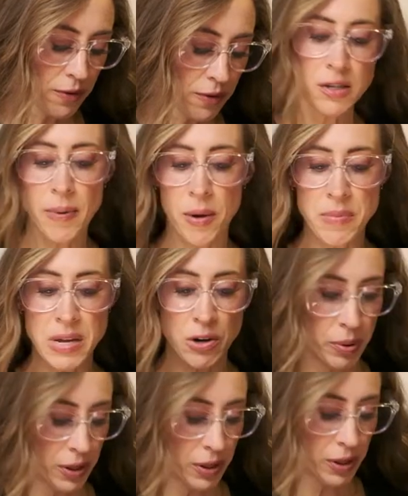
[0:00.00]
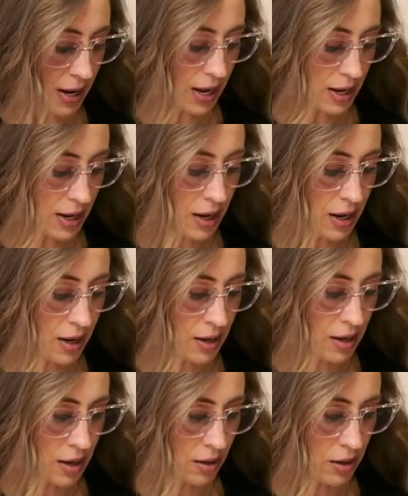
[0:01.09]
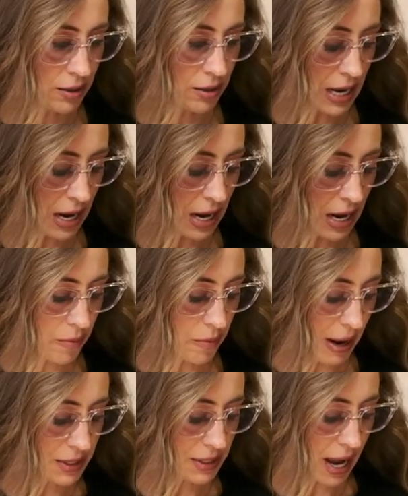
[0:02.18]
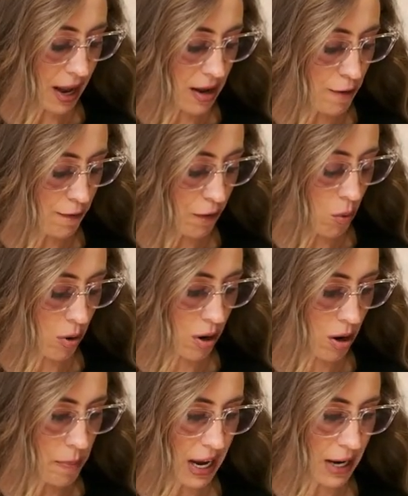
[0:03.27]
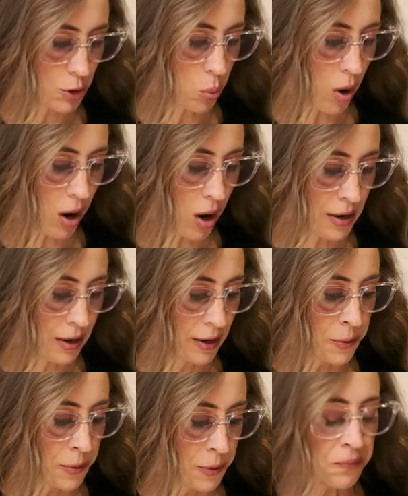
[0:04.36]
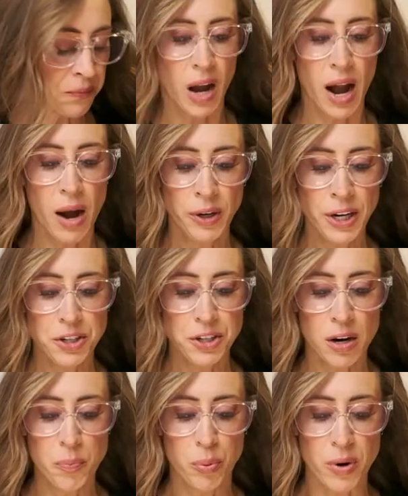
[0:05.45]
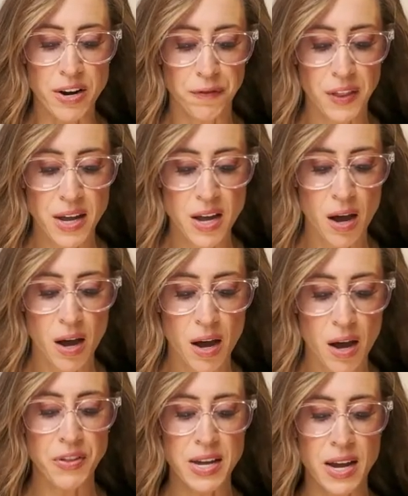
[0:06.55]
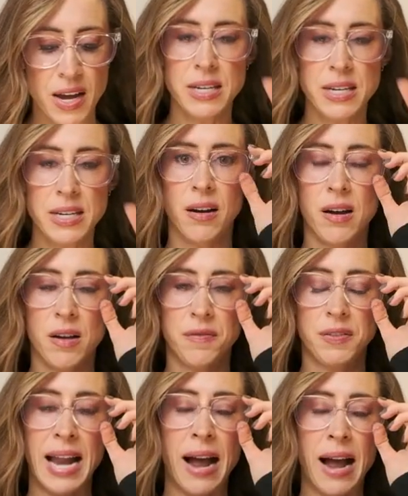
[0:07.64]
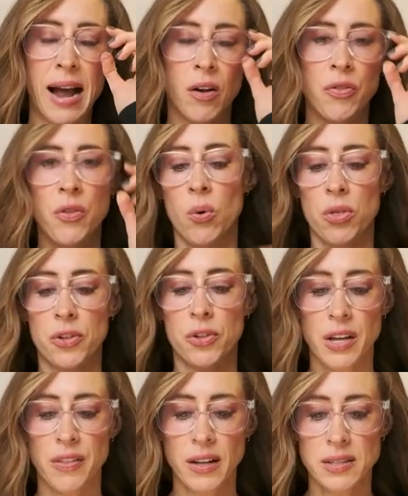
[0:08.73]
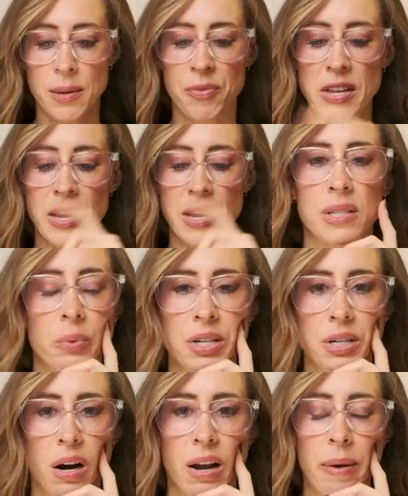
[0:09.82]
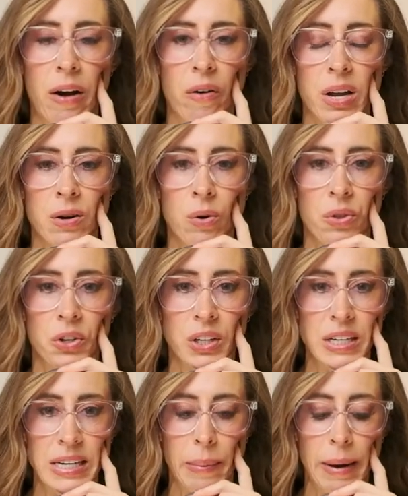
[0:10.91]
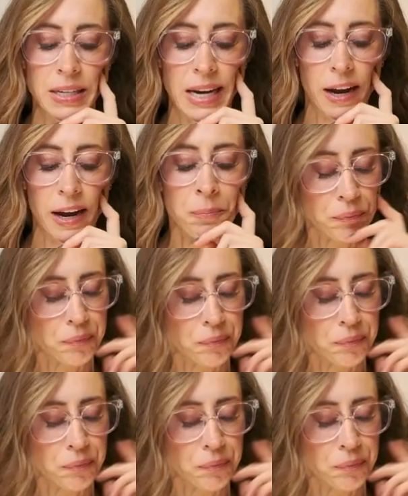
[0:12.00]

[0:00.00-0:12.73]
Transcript: talked about meal planning in day by day for page one. I want to talk briefly about the idea of snacking on the Whole 30. That's something else that we talk about in Whole 30 day by day.